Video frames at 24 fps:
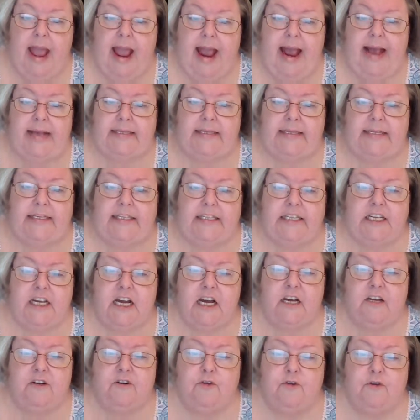As his
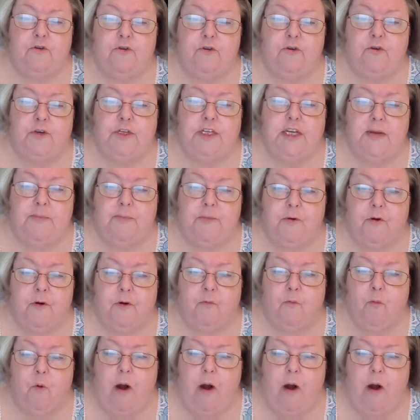tunnel grew deeper and